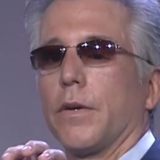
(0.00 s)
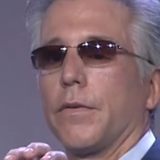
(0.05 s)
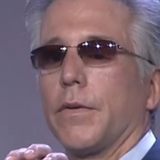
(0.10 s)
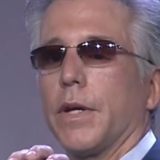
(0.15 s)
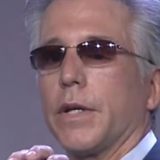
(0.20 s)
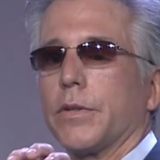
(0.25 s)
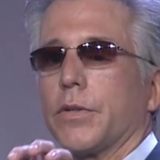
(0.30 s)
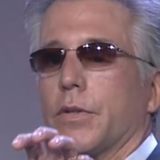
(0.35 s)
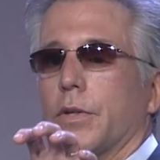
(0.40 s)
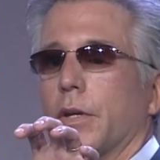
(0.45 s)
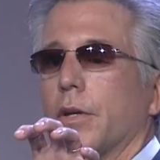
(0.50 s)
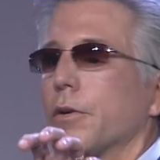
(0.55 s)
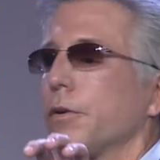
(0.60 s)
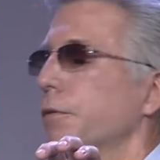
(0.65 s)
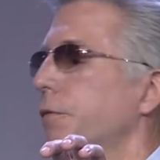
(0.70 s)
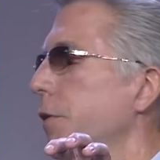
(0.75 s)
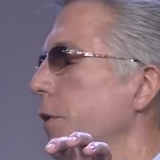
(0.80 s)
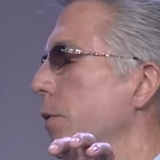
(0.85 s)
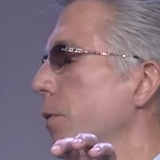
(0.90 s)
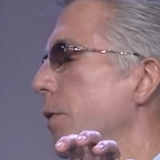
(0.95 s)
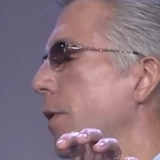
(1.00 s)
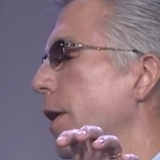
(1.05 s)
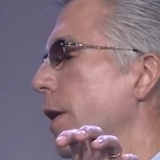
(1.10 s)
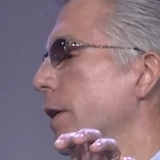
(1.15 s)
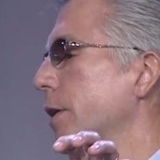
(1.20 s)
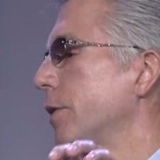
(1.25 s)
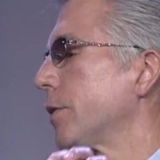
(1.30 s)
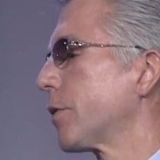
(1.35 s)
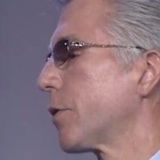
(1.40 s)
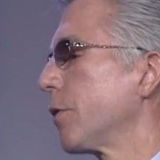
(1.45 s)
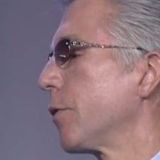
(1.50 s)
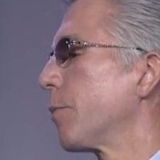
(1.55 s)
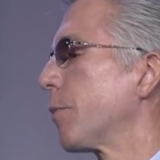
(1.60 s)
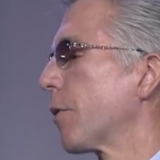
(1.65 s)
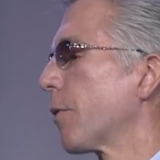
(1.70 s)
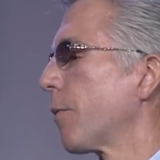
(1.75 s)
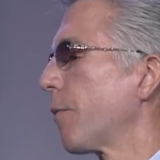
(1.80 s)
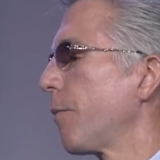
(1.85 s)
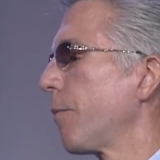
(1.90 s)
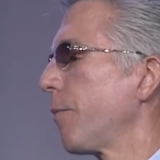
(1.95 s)
on that single view of that
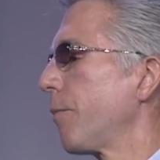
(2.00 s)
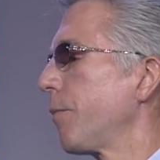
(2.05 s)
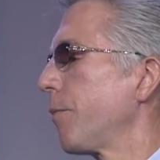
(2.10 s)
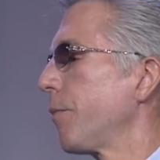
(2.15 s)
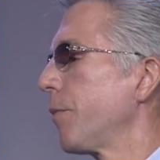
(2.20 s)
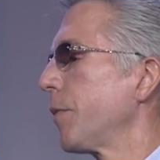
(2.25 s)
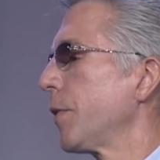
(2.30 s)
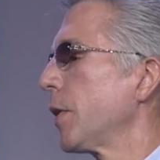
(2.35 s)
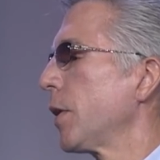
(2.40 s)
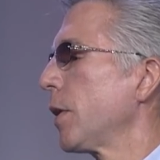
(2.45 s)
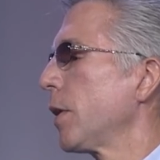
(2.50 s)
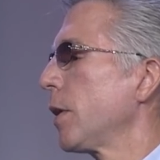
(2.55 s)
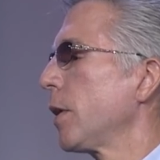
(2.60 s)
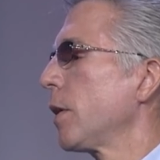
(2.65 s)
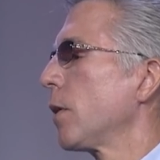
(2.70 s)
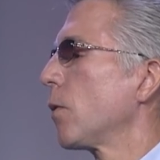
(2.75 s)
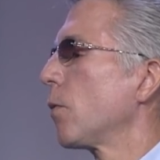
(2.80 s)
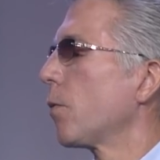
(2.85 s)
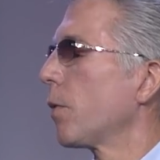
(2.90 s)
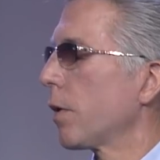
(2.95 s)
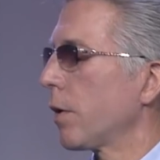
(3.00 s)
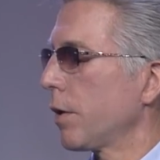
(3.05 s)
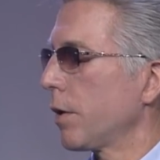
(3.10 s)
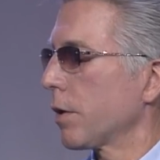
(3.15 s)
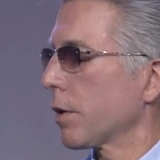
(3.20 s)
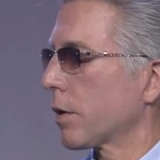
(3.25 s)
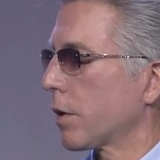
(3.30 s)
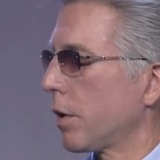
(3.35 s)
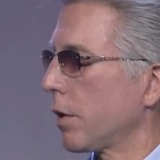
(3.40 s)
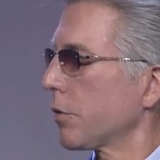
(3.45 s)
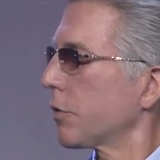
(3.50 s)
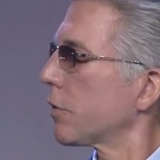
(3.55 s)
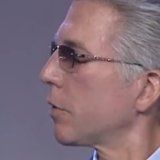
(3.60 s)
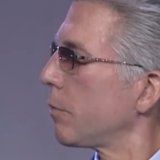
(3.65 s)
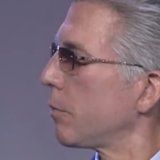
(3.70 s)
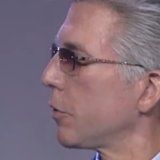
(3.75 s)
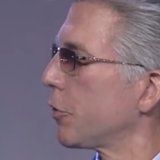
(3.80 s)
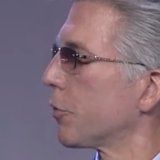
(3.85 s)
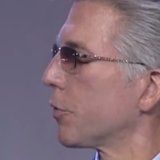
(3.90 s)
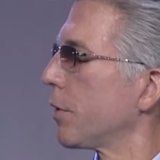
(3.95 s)
consumer. We're in a
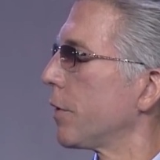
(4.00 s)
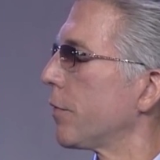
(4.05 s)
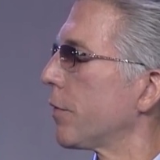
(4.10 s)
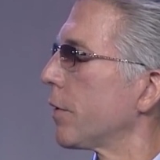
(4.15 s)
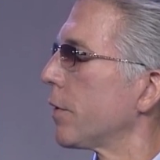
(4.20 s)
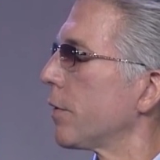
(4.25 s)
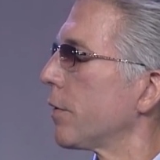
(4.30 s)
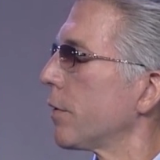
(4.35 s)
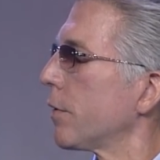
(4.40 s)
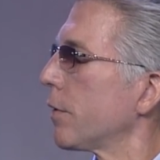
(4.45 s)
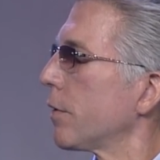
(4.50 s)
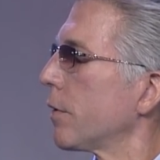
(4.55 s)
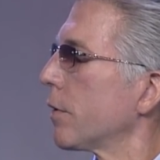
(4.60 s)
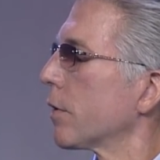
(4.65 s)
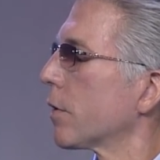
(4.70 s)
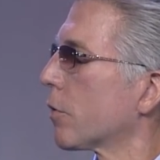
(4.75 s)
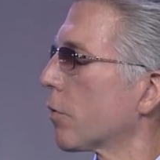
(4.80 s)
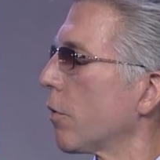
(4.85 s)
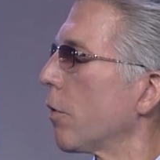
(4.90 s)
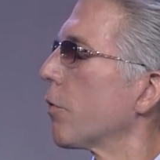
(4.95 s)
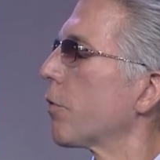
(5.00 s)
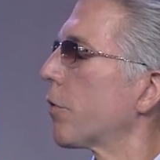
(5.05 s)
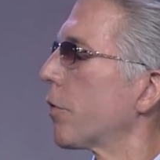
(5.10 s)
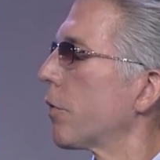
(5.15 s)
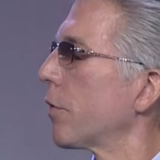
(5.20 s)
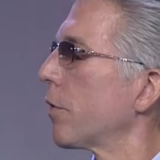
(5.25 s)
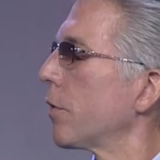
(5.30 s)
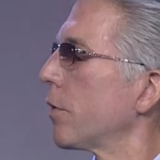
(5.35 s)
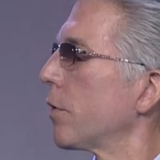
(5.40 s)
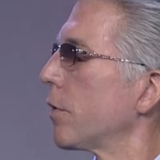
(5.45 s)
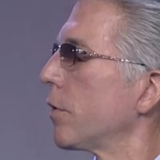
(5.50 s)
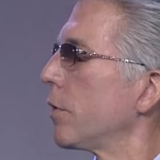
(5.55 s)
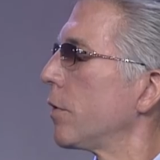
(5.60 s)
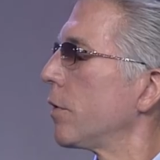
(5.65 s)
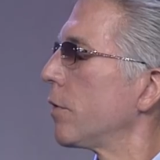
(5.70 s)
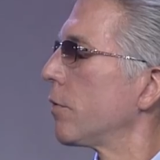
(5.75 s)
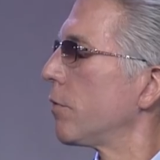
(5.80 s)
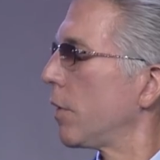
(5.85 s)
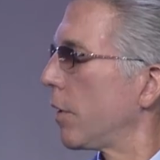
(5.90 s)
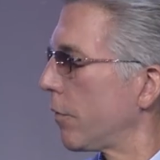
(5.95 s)
customer driven growth
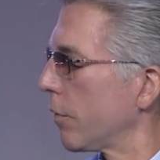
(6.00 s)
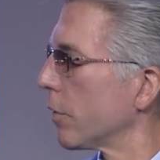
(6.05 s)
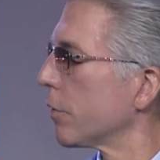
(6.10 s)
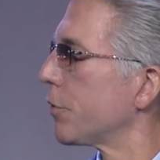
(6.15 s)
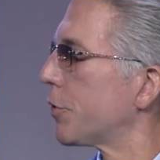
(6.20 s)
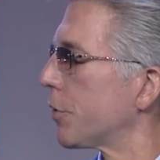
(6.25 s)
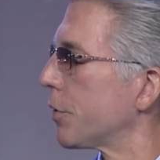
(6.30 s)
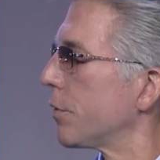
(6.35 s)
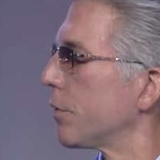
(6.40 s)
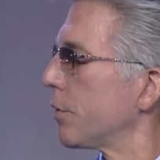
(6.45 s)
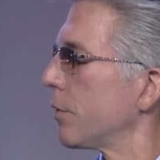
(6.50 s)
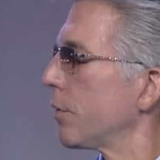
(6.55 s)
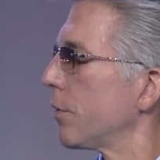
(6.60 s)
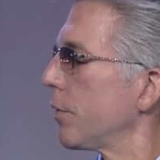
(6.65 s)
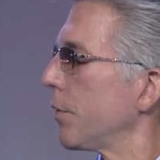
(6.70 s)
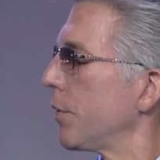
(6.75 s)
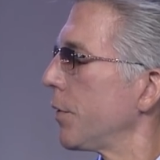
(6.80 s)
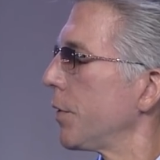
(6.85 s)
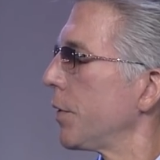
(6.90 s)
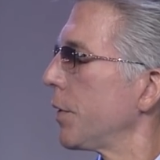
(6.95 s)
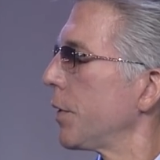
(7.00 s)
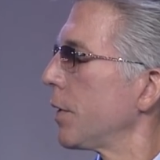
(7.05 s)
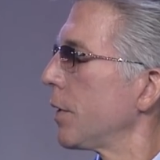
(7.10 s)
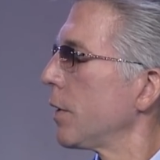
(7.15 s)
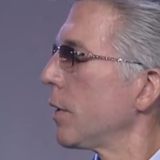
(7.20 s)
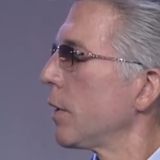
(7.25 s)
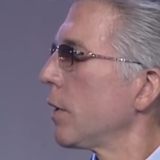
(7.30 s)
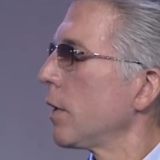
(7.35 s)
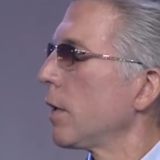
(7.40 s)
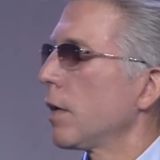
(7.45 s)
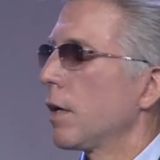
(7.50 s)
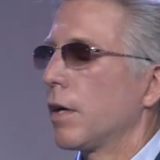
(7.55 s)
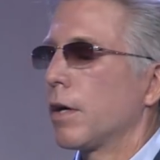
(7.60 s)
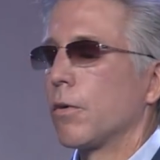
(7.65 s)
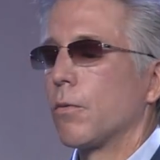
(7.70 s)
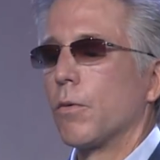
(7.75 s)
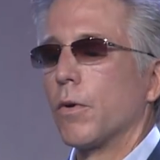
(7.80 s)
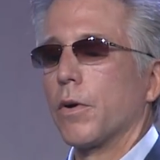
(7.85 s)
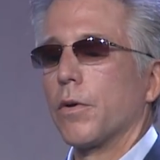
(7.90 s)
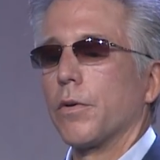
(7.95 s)
revolution. Mm -hmm.
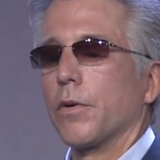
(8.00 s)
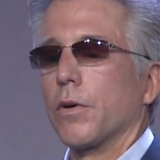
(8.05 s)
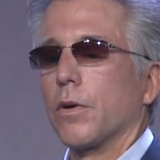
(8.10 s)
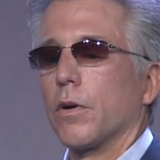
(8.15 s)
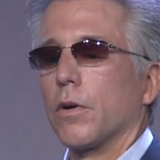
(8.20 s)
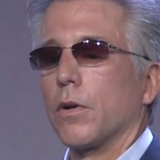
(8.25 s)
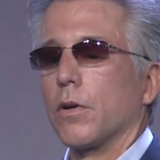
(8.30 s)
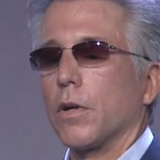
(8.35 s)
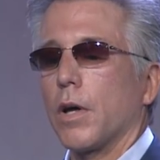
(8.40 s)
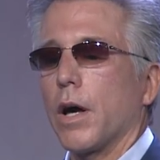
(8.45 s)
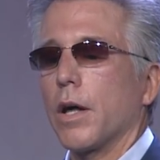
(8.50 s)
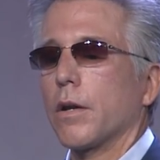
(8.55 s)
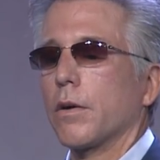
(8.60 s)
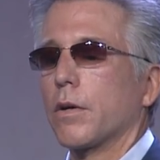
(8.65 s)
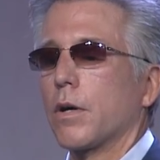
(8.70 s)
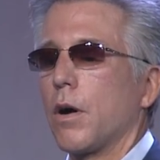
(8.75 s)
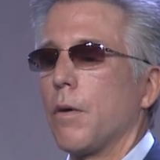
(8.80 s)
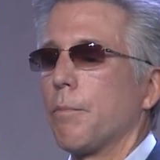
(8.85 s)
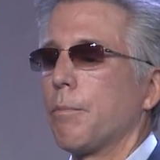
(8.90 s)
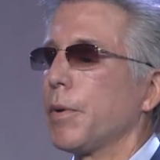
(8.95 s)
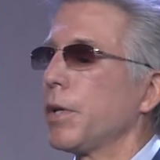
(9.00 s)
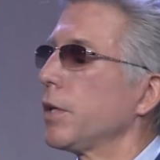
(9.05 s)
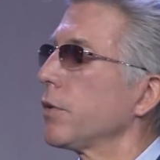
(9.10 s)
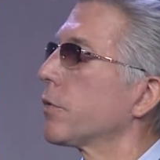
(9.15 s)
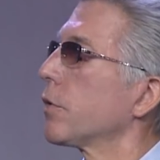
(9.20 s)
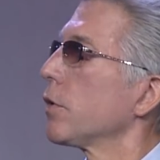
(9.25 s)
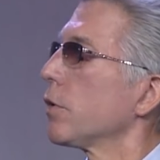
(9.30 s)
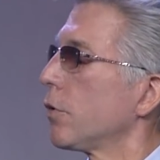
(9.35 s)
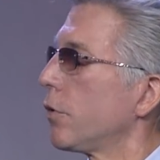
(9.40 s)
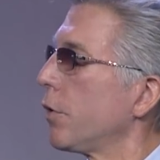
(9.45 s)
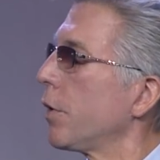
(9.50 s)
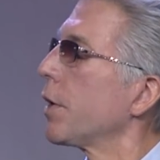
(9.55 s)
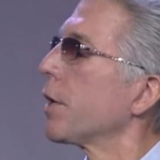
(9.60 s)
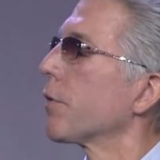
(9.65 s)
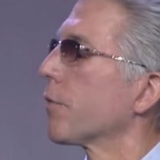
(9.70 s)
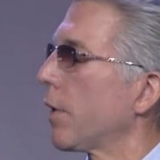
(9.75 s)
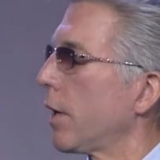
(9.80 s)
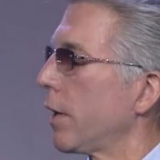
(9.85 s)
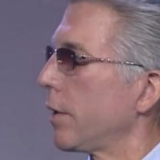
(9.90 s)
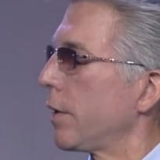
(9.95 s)
And what a lot of companies are
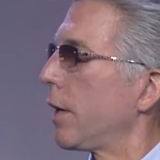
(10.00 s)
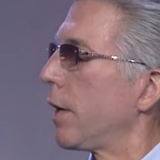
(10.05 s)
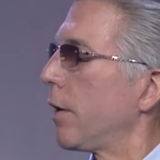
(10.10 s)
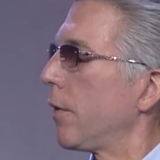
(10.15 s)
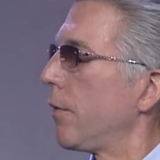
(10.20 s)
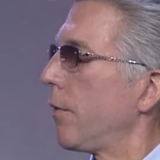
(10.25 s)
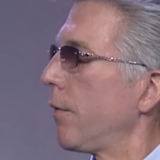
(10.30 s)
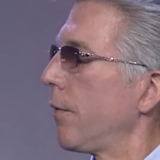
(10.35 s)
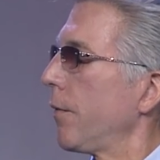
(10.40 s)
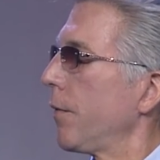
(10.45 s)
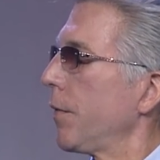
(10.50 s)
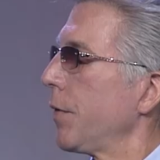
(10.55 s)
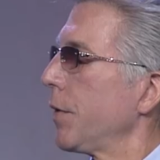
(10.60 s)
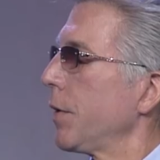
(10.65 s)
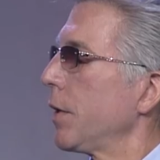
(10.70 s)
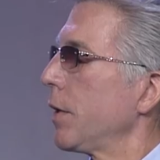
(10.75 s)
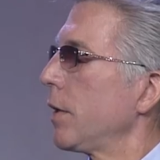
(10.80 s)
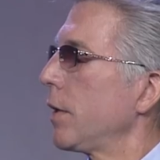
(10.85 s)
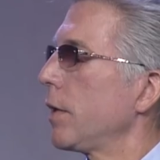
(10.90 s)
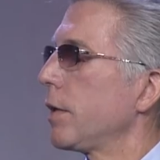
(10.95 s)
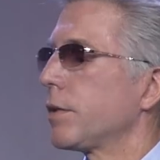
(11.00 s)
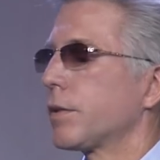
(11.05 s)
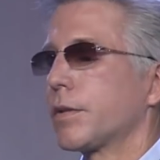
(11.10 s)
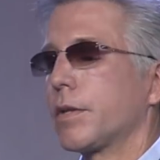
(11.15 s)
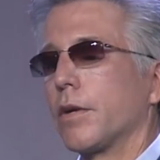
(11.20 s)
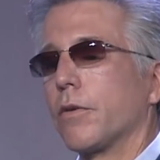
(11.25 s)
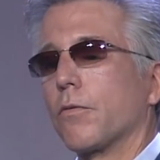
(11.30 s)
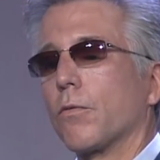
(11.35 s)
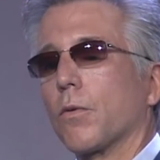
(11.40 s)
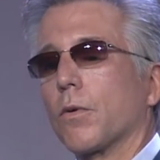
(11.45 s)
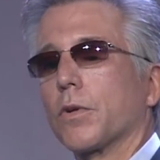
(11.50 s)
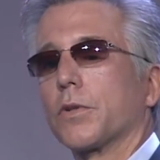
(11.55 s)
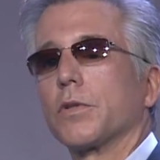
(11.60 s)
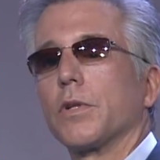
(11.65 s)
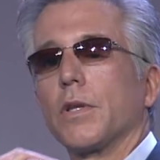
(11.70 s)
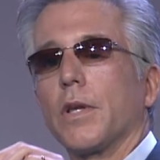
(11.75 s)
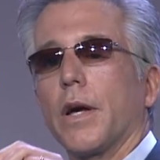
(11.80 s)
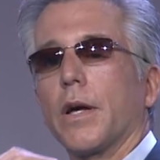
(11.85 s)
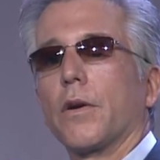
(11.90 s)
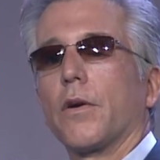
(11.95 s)
learning right now is they've worked a
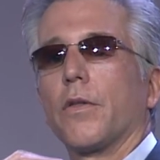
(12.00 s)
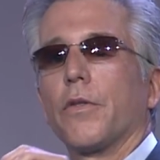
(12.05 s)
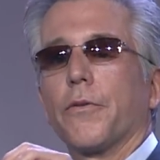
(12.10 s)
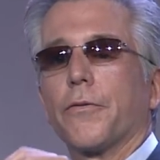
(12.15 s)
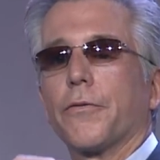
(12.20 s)
lot on the